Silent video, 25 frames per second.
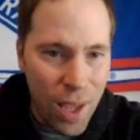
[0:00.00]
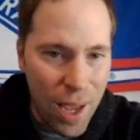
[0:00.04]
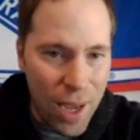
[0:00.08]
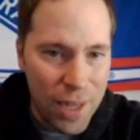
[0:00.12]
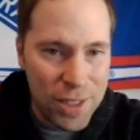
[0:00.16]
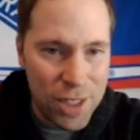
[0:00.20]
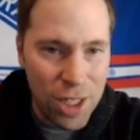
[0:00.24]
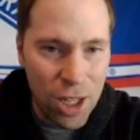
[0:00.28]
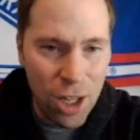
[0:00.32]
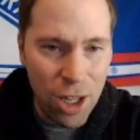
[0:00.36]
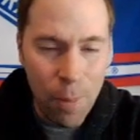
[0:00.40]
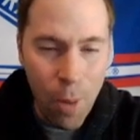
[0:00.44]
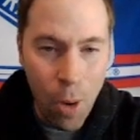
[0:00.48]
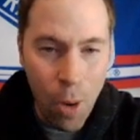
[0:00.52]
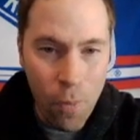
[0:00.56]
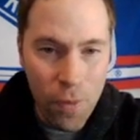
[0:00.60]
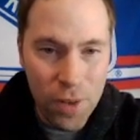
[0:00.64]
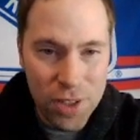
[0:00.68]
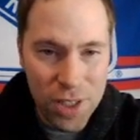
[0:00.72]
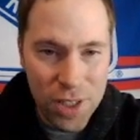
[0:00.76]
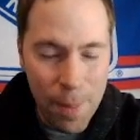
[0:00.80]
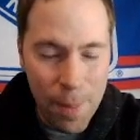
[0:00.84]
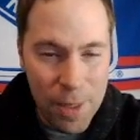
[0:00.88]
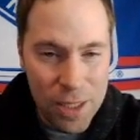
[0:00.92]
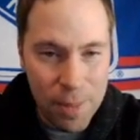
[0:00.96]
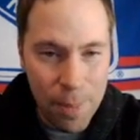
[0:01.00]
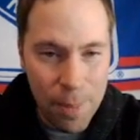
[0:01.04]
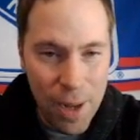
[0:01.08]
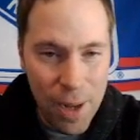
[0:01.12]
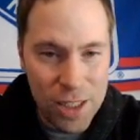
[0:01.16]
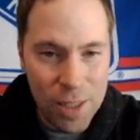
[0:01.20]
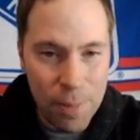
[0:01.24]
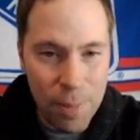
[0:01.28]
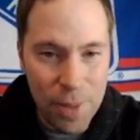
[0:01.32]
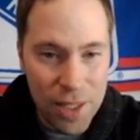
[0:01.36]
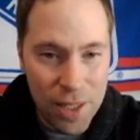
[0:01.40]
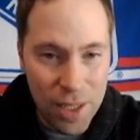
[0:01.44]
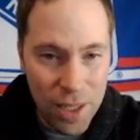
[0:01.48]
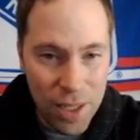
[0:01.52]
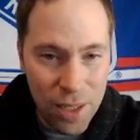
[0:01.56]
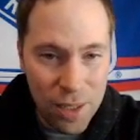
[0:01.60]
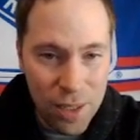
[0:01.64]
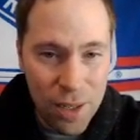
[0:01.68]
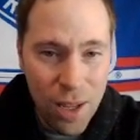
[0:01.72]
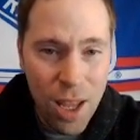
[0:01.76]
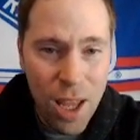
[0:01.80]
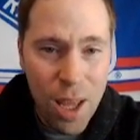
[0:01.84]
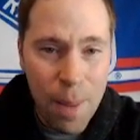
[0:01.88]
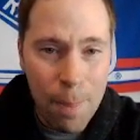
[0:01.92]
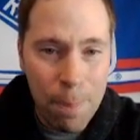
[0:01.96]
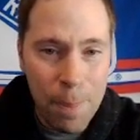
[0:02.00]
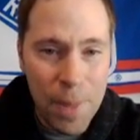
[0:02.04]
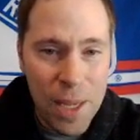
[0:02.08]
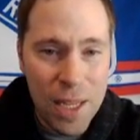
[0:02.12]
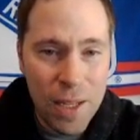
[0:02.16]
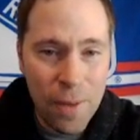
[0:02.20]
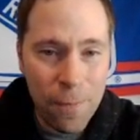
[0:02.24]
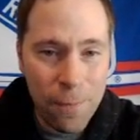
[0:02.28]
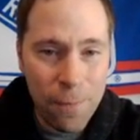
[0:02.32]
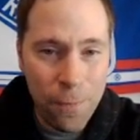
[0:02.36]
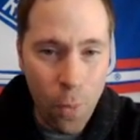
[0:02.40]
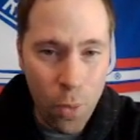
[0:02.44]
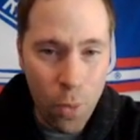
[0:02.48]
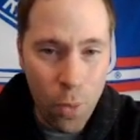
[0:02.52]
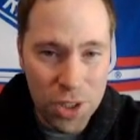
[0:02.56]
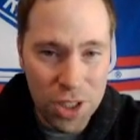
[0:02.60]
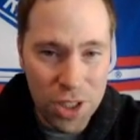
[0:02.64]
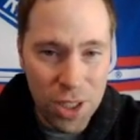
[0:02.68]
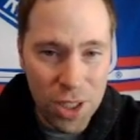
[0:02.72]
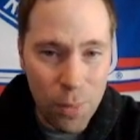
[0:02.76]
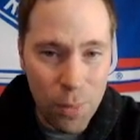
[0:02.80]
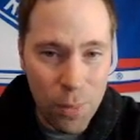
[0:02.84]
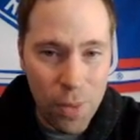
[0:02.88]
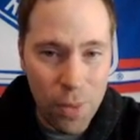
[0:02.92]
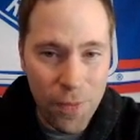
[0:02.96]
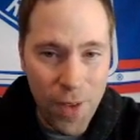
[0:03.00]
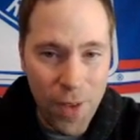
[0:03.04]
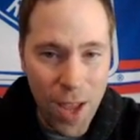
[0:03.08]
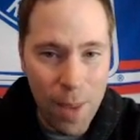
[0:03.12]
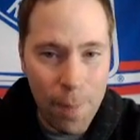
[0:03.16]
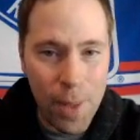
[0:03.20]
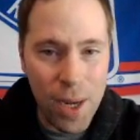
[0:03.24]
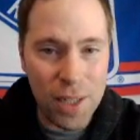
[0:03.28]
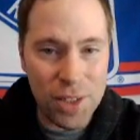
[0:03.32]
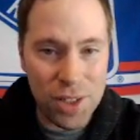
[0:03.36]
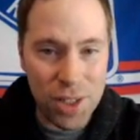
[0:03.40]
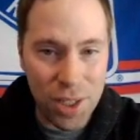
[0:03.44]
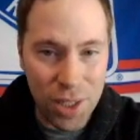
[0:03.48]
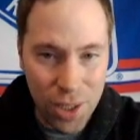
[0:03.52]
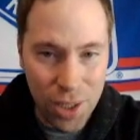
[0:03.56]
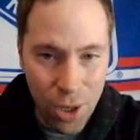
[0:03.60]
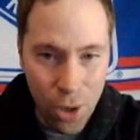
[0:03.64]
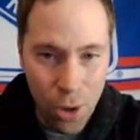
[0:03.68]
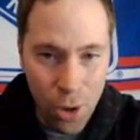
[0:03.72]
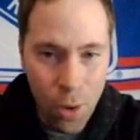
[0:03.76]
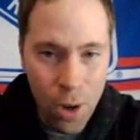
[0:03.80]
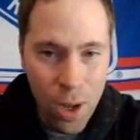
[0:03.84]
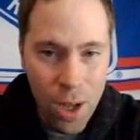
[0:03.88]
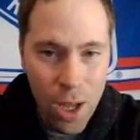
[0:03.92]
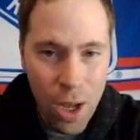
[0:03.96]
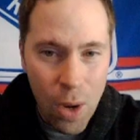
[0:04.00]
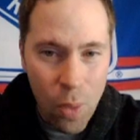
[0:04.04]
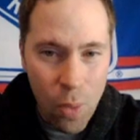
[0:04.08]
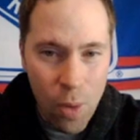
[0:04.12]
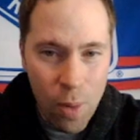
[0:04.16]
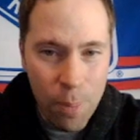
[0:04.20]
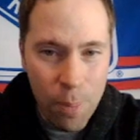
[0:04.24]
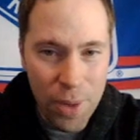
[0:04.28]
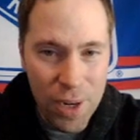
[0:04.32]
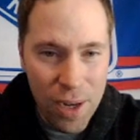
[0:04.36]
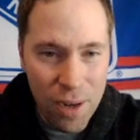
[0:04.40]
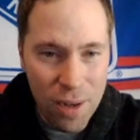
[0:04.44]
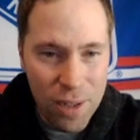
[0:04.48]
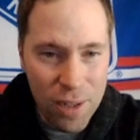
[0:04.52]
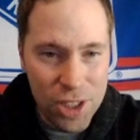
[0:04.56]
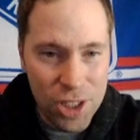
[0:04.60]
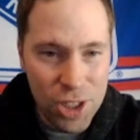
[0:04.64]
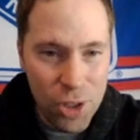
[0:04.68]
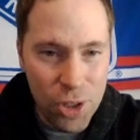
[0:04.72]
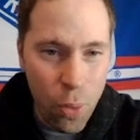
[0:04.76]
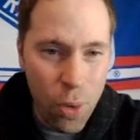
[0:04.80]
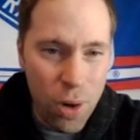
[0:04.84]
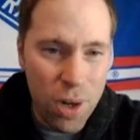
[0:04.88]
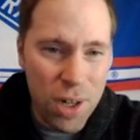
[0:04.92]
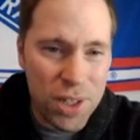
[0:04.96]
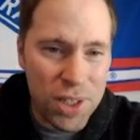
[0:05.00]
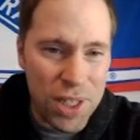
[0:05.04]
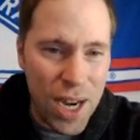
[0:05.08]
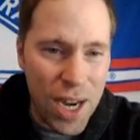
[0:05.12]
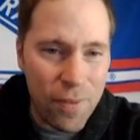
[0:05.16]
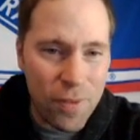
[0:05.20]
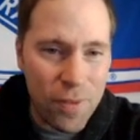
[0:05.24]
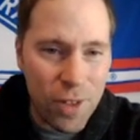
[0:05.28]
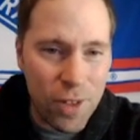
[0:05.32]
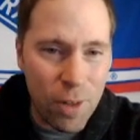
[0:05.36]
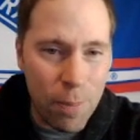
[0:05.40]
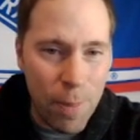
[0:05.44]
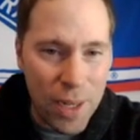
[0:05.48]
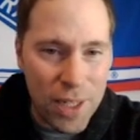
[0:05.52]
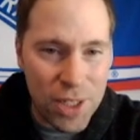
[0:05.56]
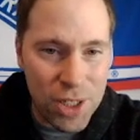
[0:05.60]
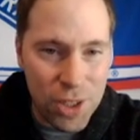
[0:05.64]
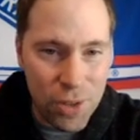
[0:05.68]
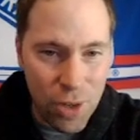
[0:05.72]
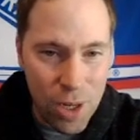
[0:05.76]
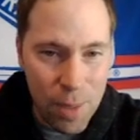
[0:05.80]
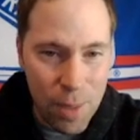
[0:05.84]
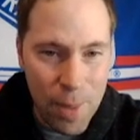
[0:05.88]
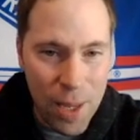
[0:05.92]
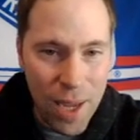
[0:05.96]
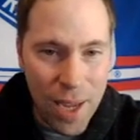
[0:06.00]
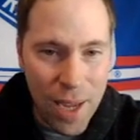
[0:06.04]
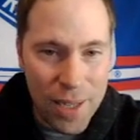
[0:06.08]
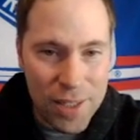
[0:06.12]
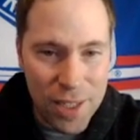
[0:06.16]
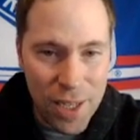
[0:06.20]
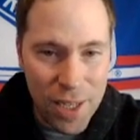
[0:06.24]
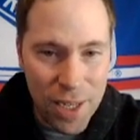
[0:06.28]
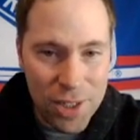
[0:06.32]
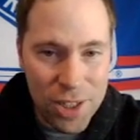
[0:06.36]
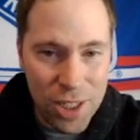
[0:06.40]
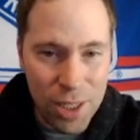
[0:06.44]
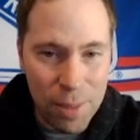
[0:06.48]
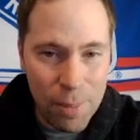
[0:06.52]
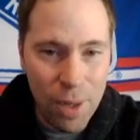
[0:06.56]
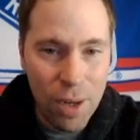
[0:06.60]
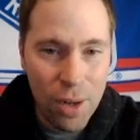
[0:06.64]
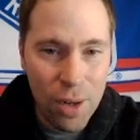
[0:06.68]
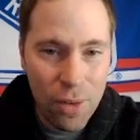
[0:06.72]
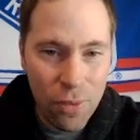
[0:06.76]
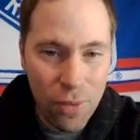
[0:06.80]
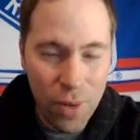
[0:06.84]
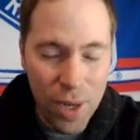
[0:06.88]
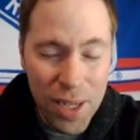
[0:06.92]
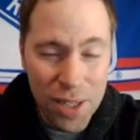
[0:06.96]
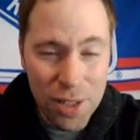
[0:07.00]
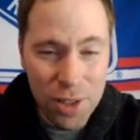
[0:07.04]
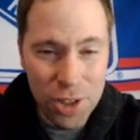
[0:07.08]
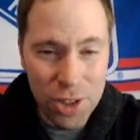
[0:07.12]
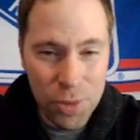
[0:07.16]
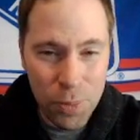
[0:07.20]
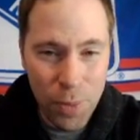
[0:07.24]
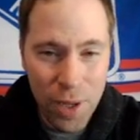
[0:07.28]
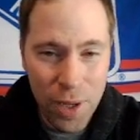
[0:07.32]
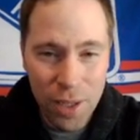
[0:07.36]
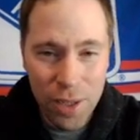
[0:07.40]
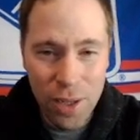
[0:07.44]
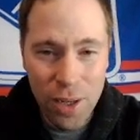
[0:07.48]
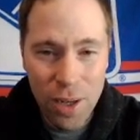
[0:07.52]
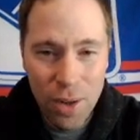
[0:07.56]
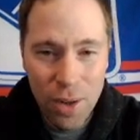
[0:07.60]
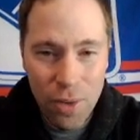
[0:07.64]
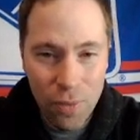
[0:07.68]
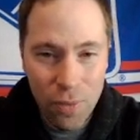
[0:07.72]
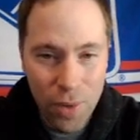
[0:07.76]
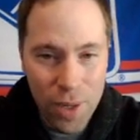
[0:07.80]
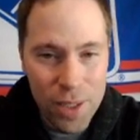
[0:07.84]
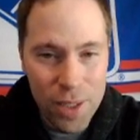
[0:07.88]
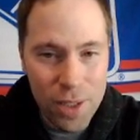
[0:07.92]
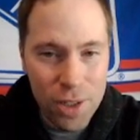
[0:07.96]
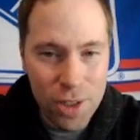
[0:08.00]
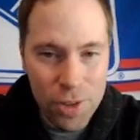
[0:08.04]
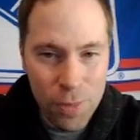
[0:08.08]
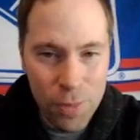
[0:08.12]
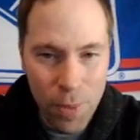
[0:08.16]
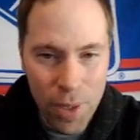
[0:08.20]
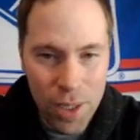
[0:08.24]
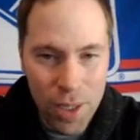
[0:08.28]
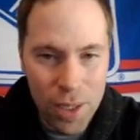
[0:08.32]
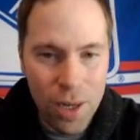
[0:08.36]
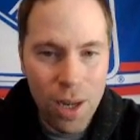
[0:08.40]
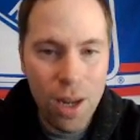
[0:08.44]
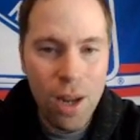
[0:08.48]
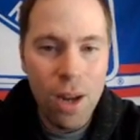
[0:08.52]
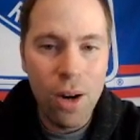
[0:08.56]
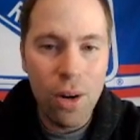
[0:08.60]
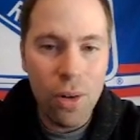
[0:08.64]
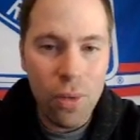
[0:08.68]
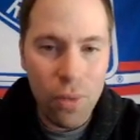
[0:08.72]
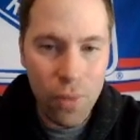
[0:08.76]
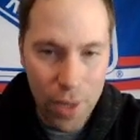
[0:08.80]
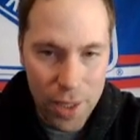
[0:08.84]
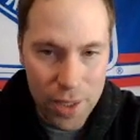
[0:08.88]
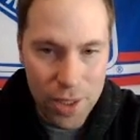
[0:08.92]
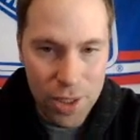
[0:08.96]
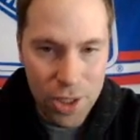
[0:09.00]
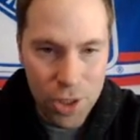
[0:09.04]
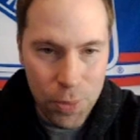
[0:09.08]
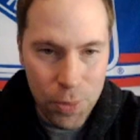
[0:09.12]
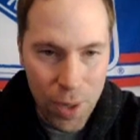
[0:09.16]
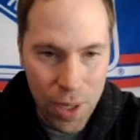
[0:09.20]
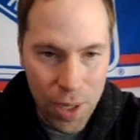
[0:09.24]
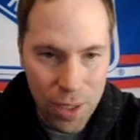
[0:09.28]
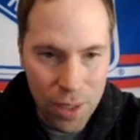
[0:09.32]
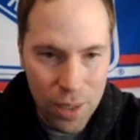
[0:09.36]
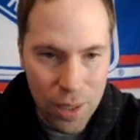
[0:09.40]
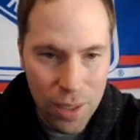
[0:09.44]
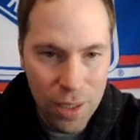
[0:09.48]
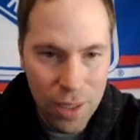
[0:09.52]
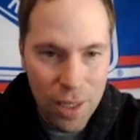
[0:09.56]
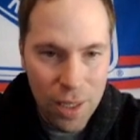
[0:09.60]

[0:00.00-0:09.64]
I tell him overtime is about to begin. Mika forced it with five minutes to go. When Panarin scores, after my screaming, I text him, Rangers win, Rangers win, Rangers win.